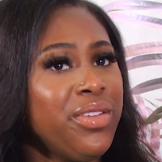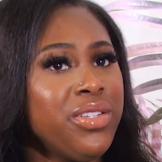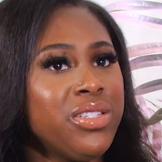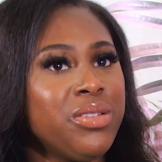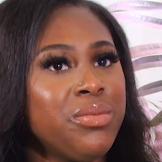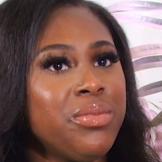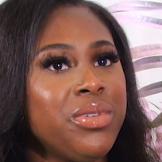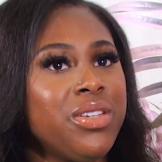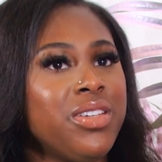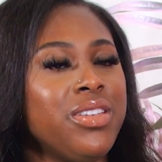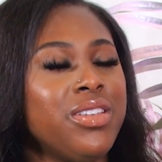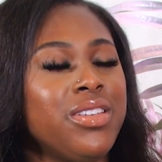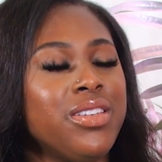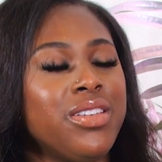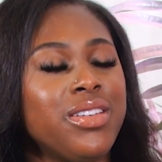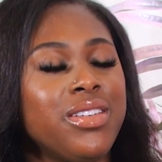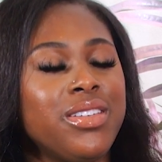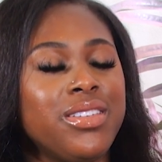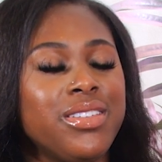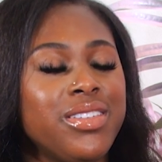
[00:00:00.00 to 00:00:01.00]
I used to
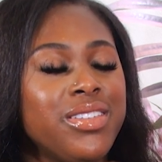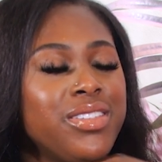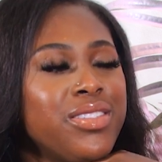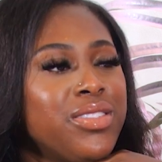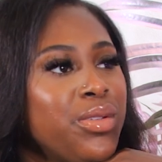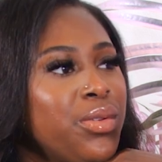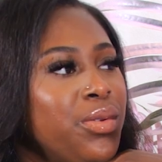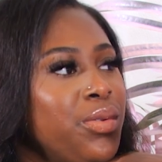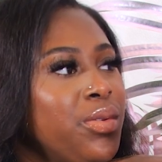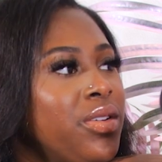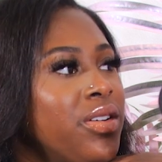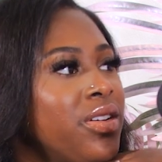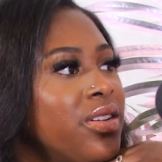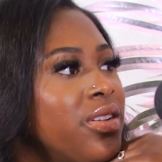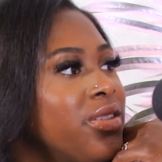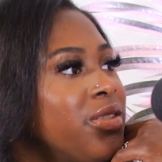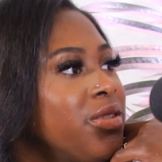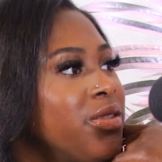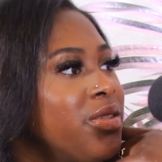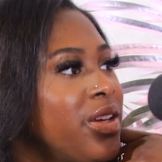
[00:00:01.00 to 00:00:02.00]
be into
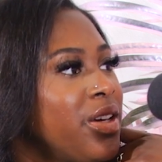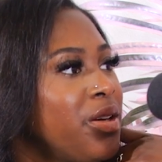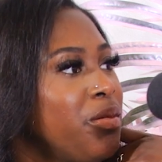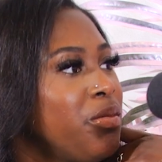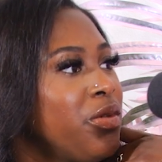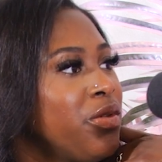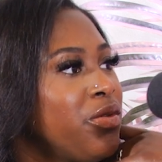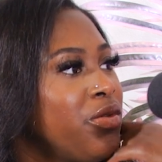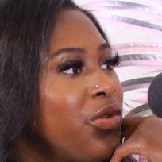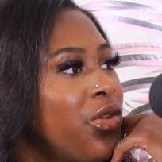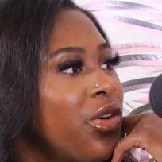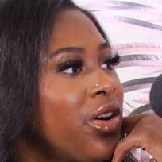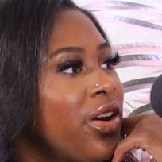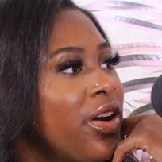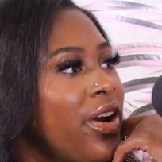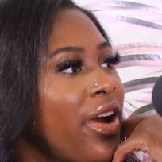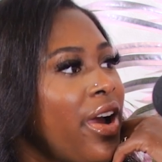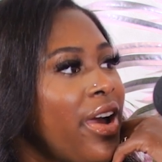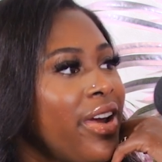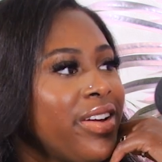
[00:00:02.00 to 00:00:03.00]
hookah, like,
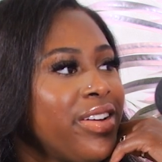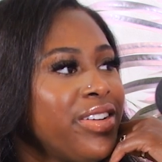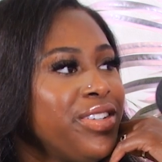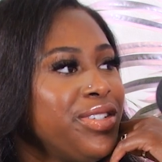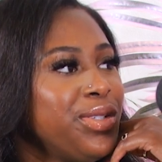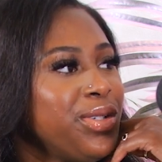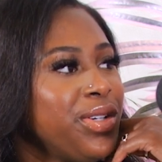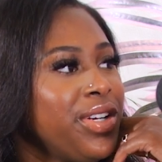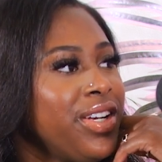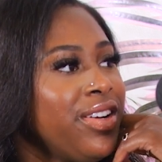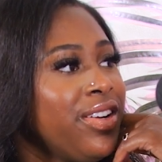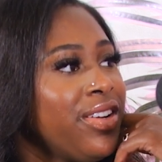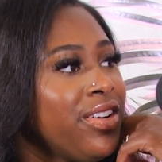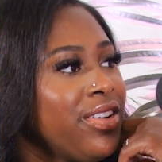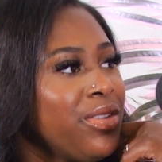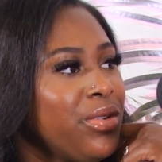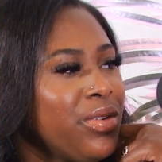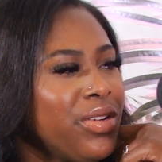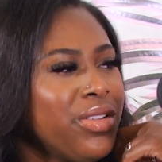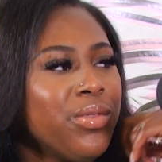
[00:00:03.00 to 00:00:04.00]
before I could
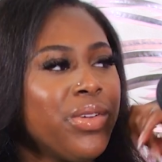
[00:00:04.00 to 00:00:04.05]
drink.